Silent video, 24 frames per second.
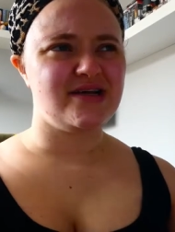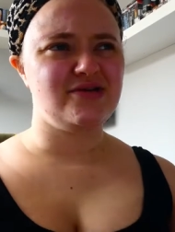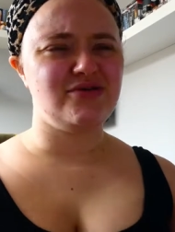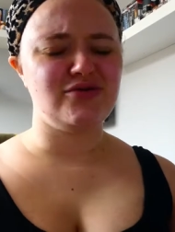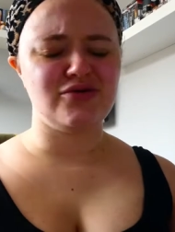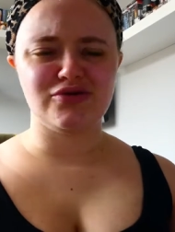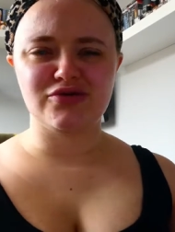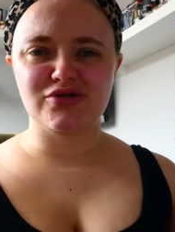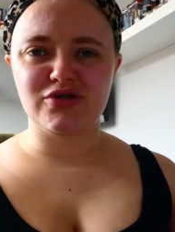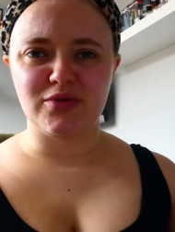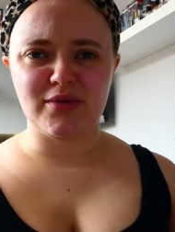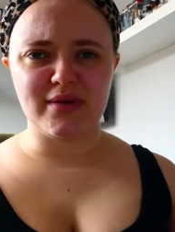
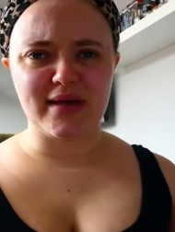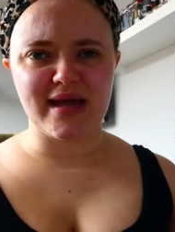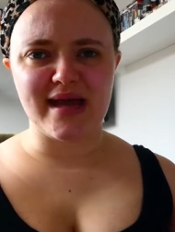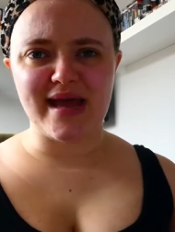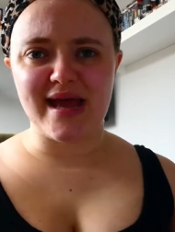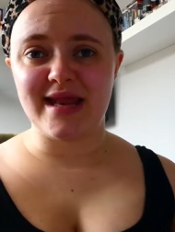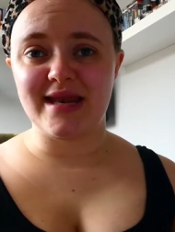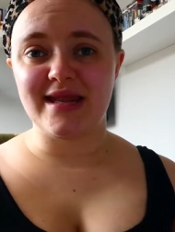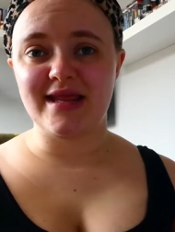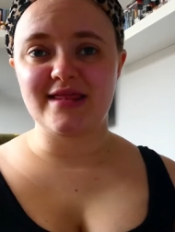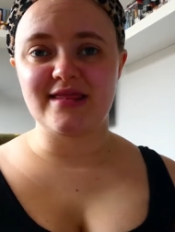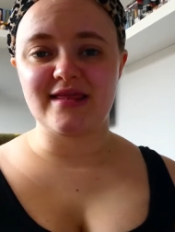not doing
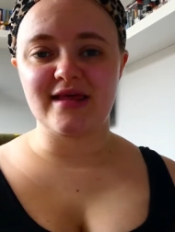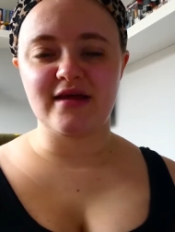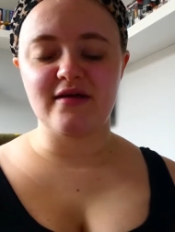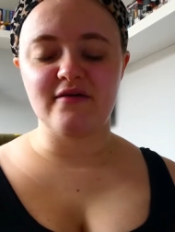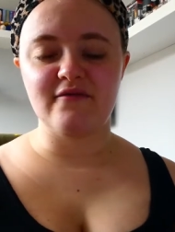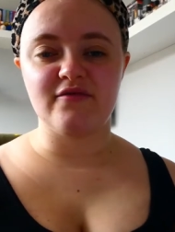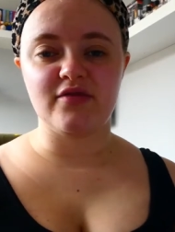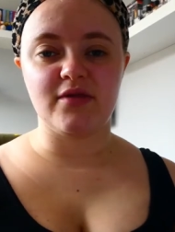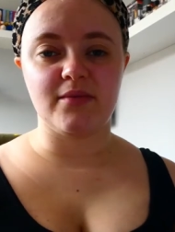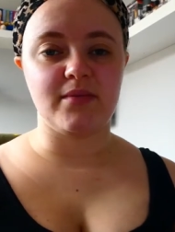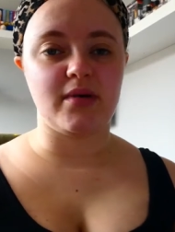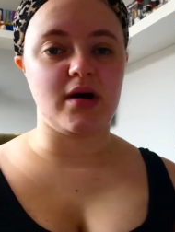anything
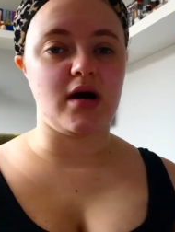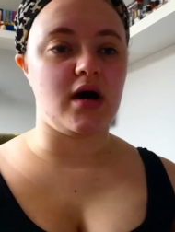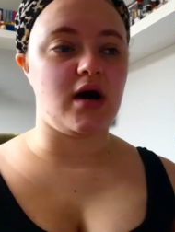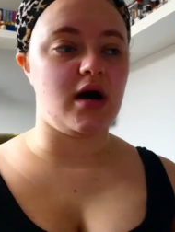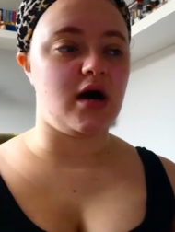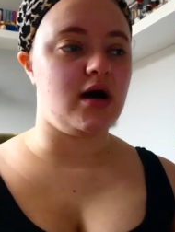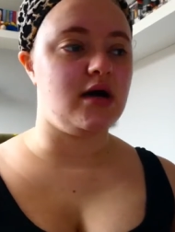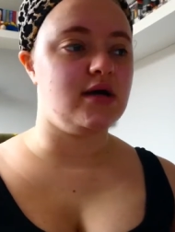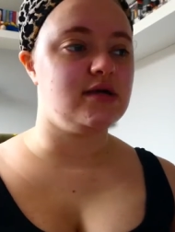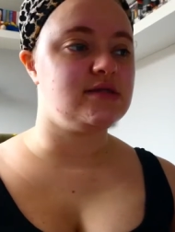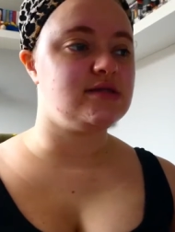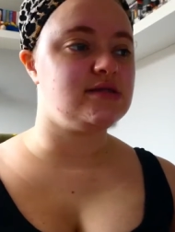for the
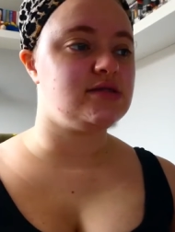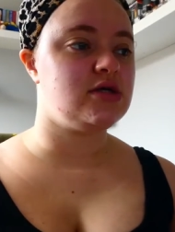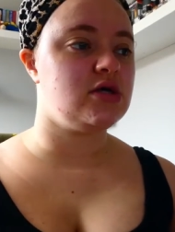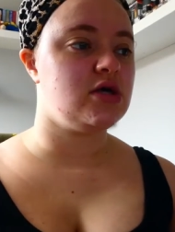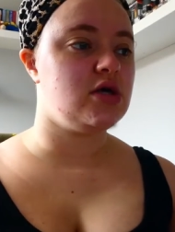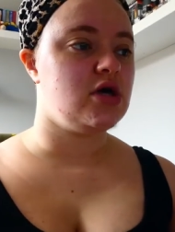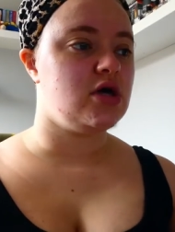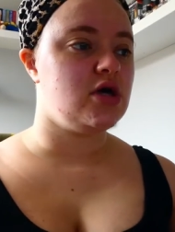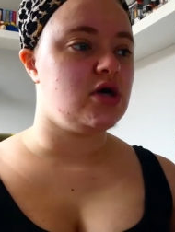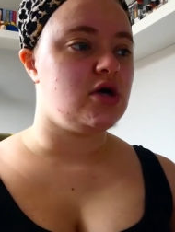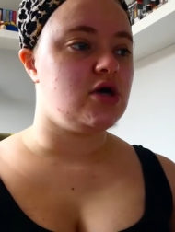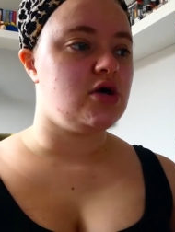past
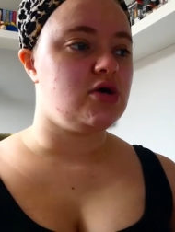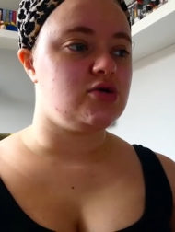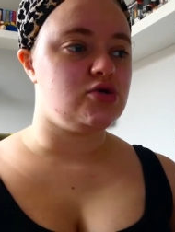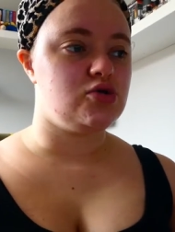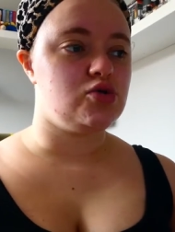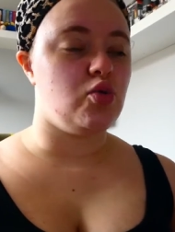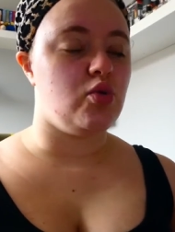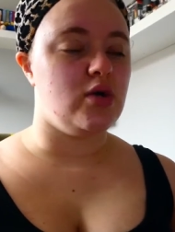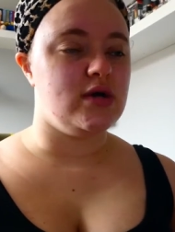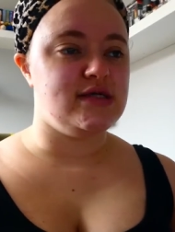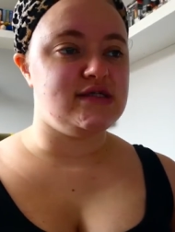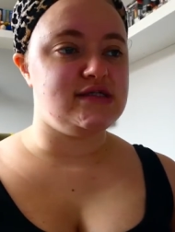
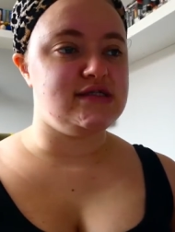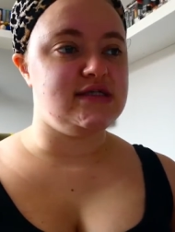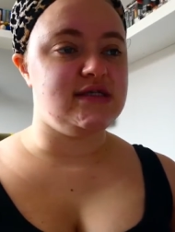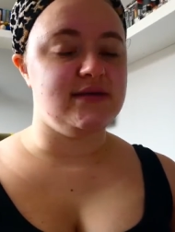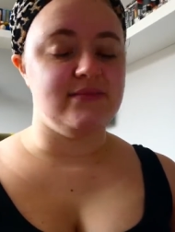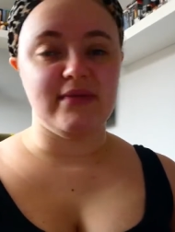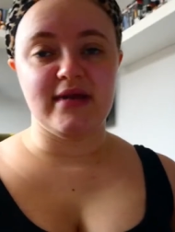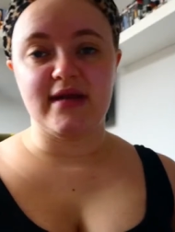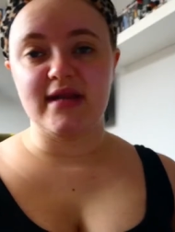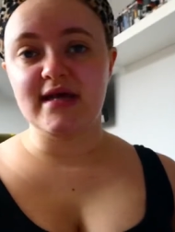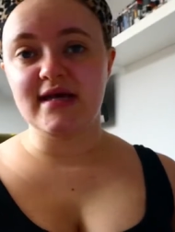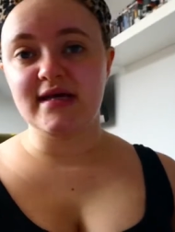20
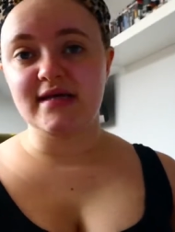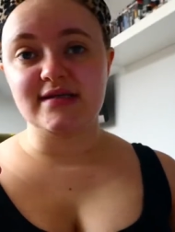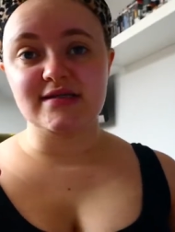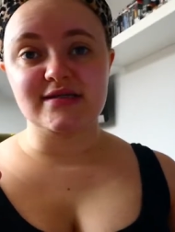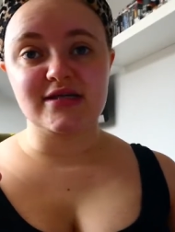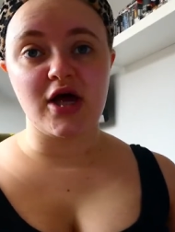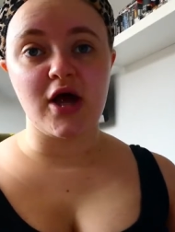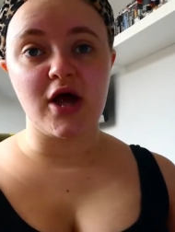minutes.